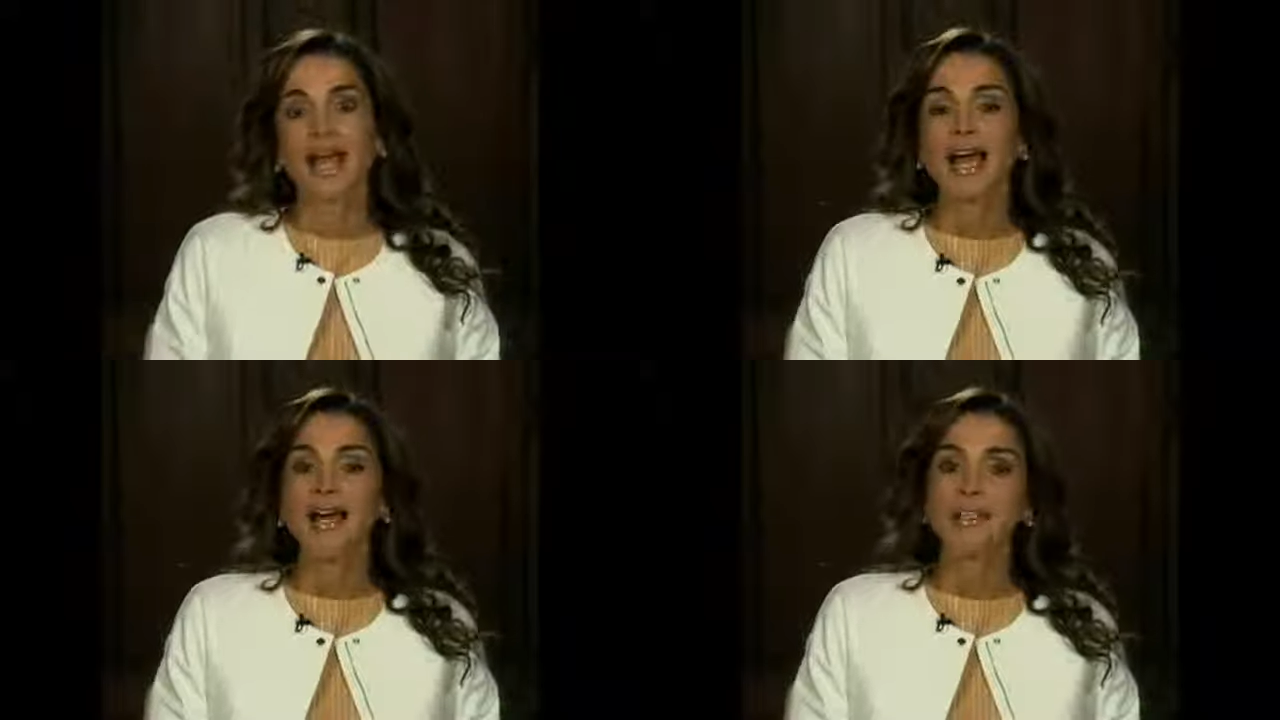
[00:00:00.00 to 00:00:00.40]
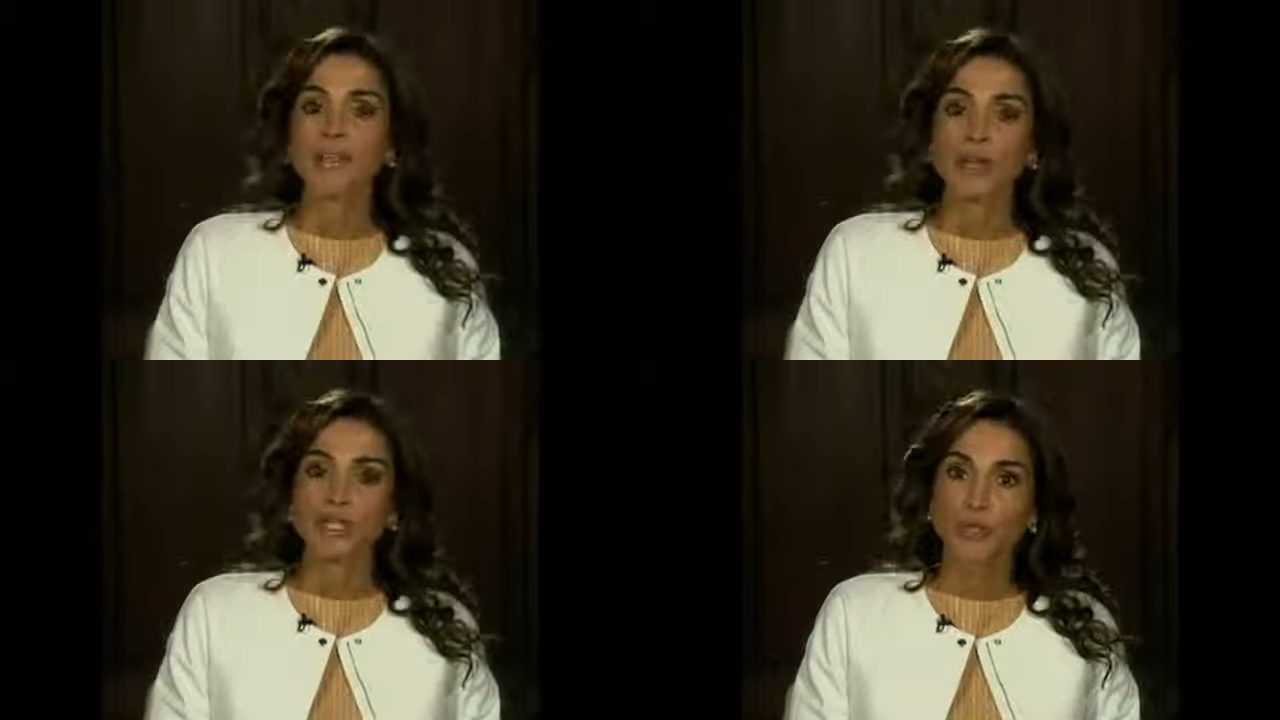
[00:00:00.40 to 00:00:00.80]

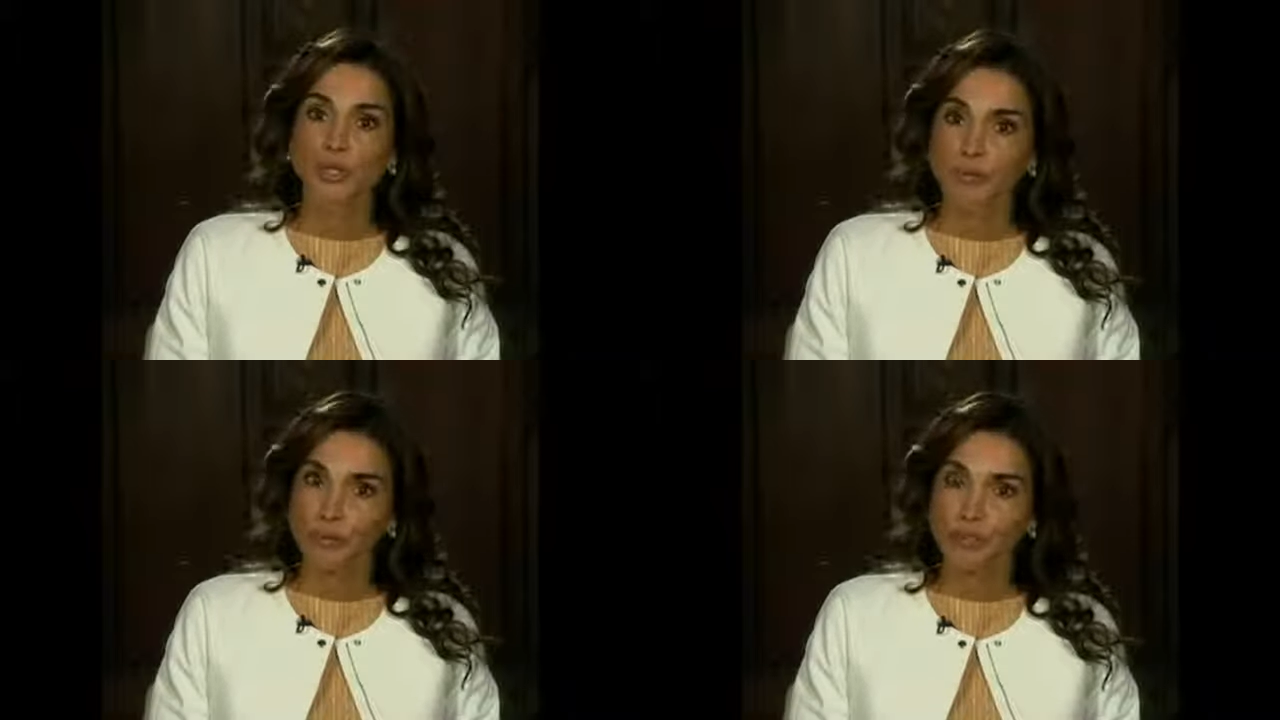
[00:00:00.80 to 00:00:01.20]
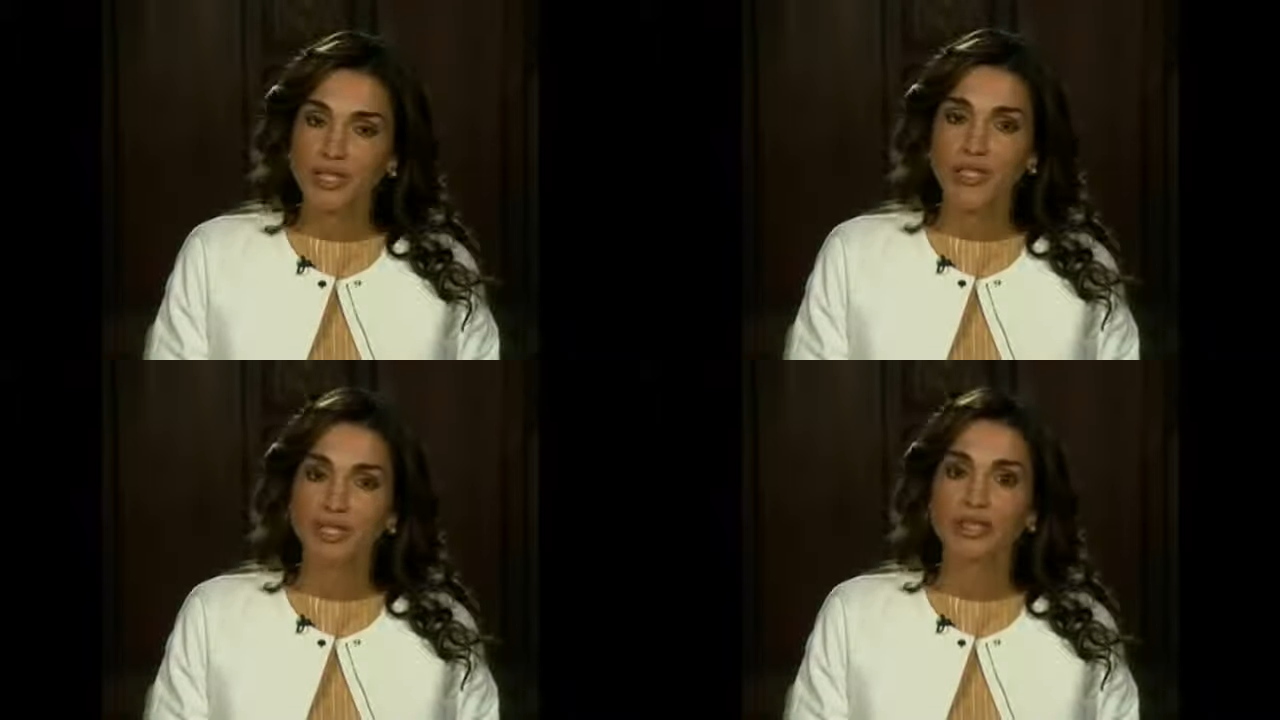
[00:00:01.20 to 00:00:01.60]
And by
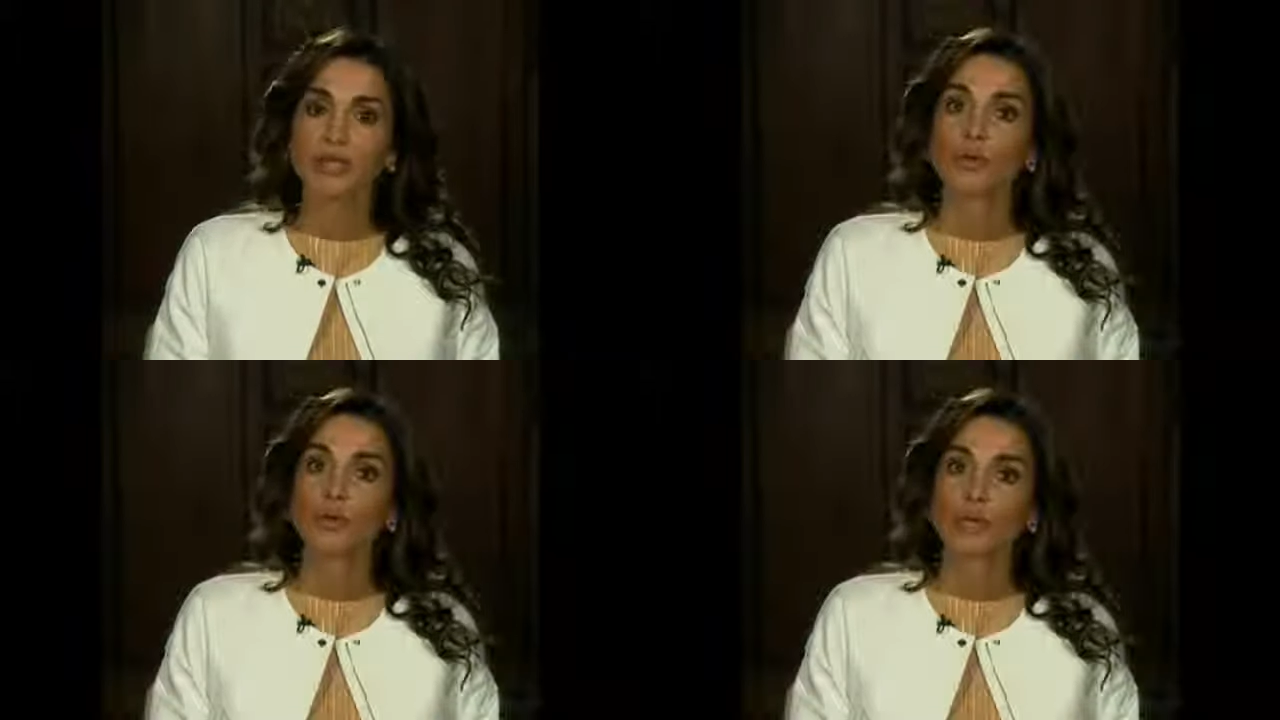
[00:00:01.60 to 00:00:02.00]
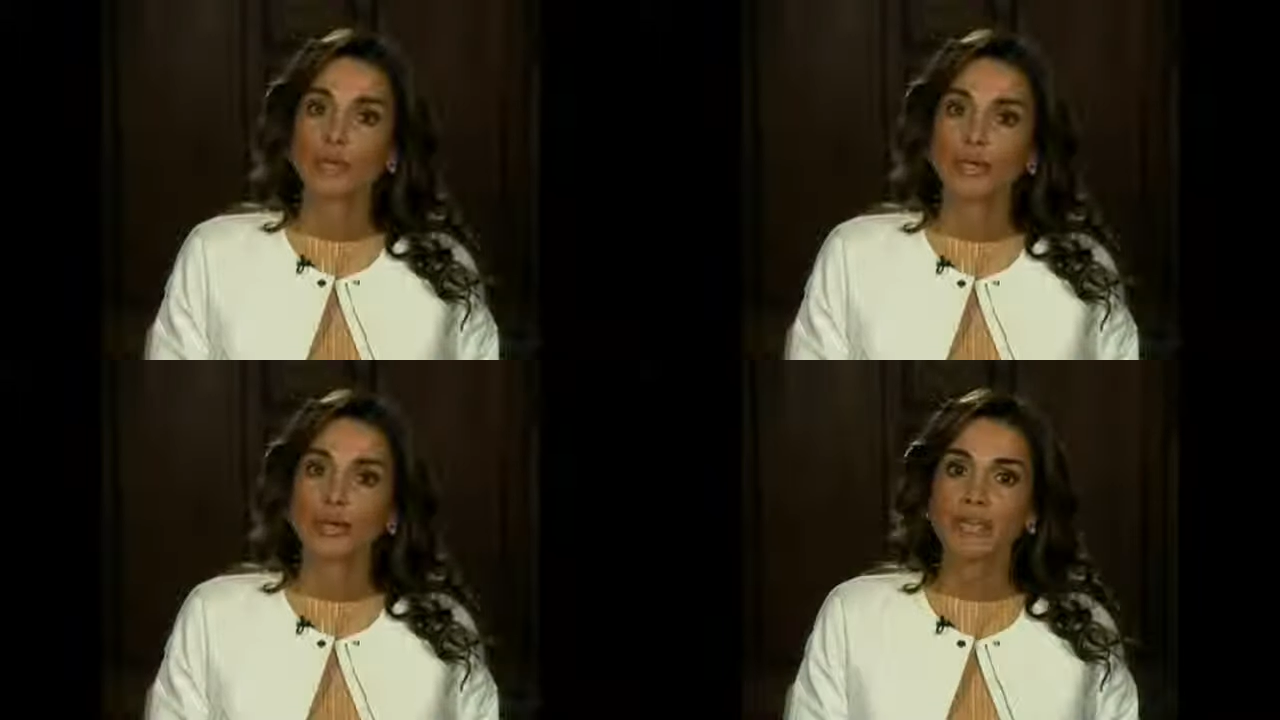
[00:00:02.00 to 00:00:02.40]
2014,
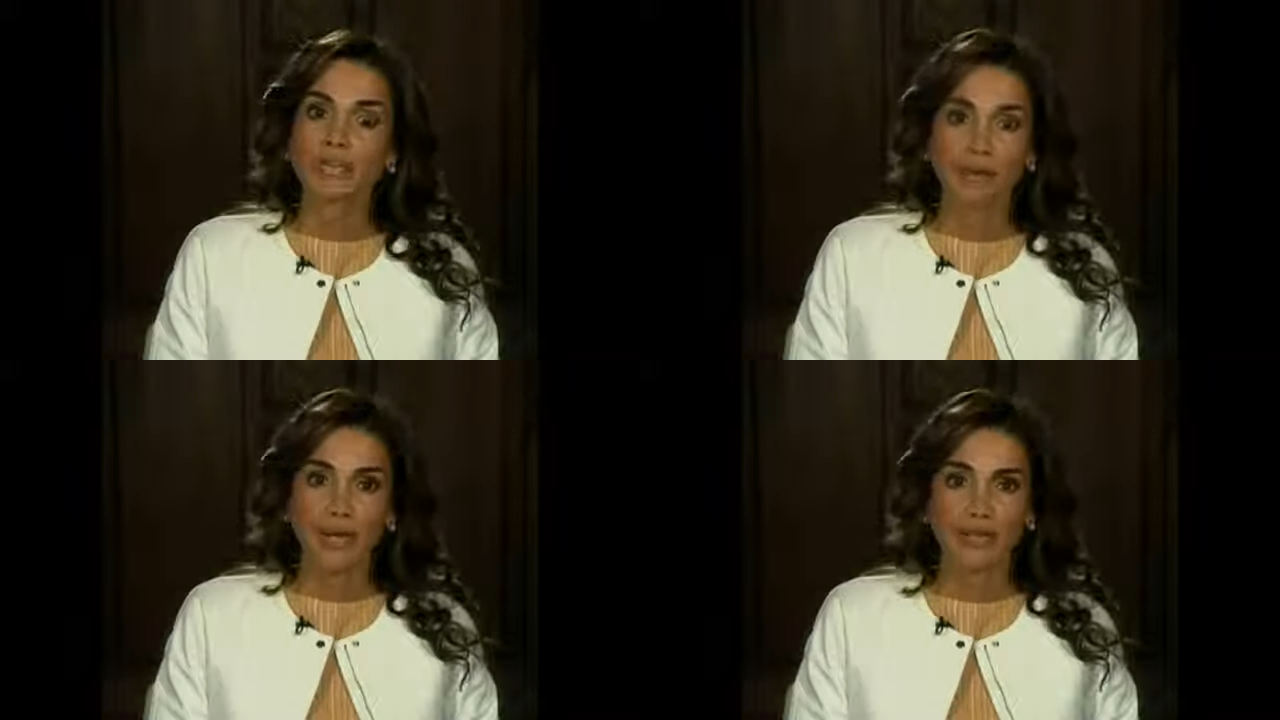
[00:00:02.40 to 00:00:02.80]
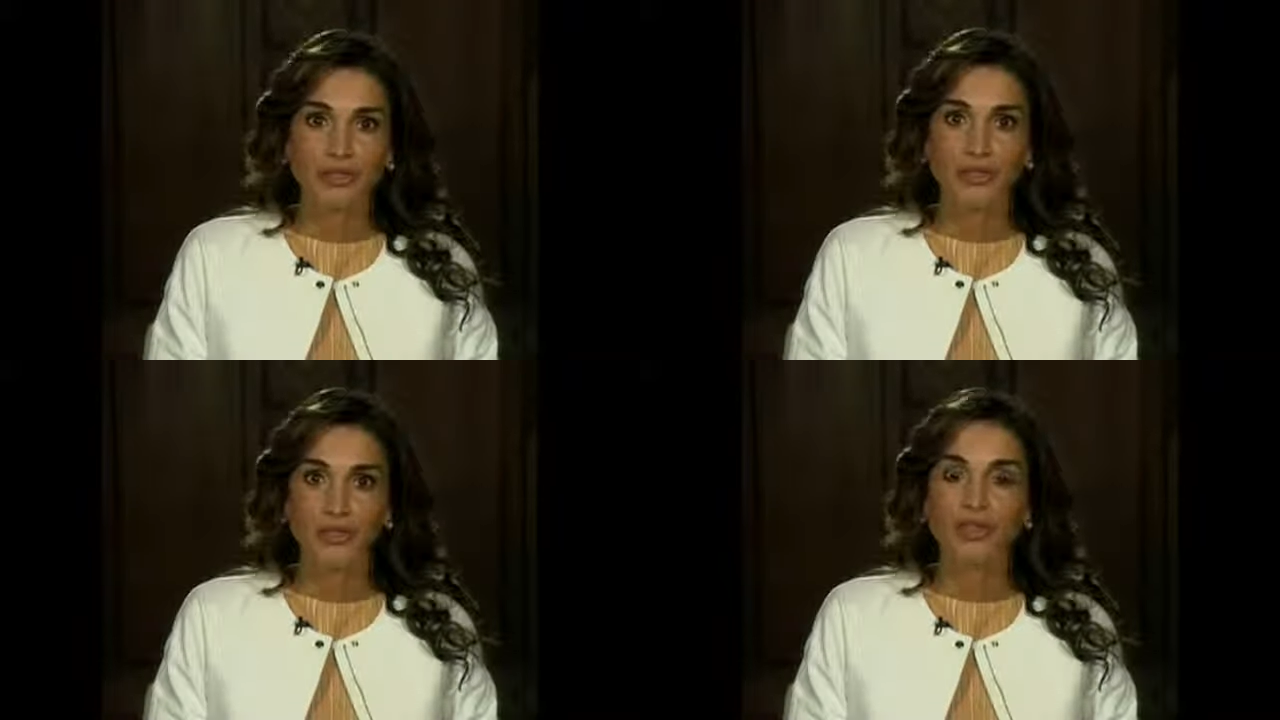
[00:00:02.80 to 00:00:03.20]
women are
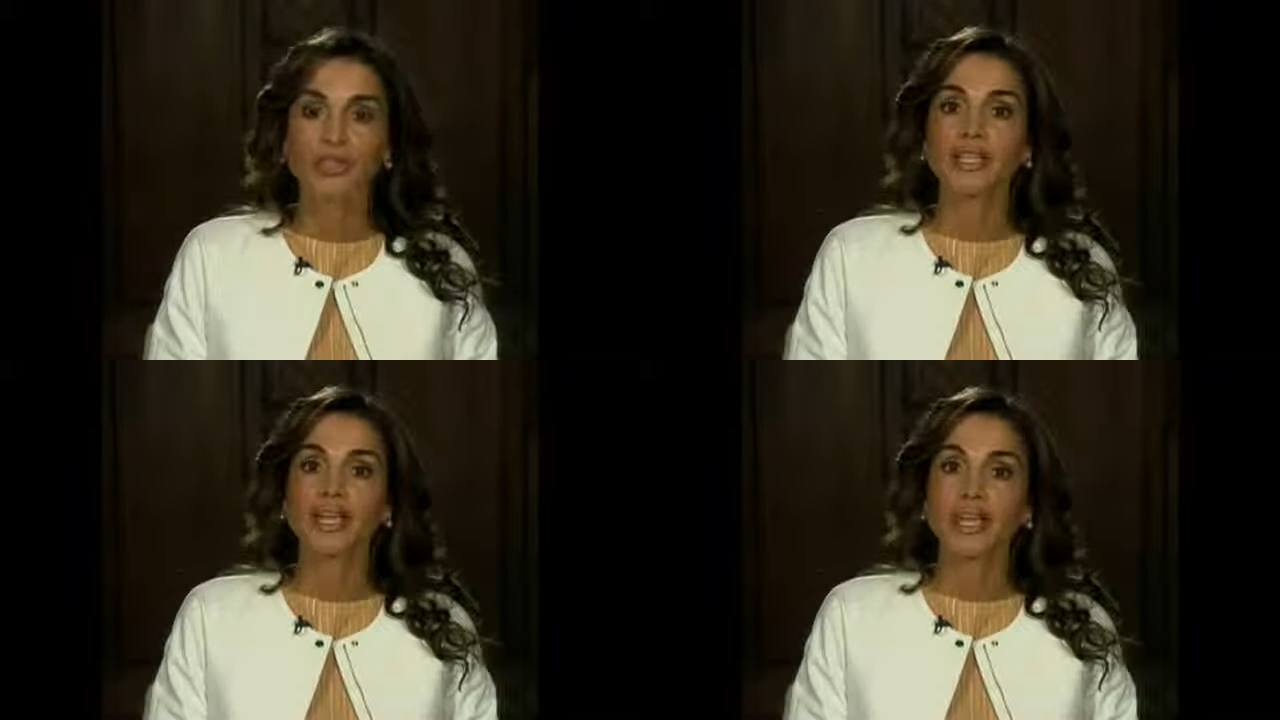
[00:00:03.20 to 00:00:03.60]
expected to earn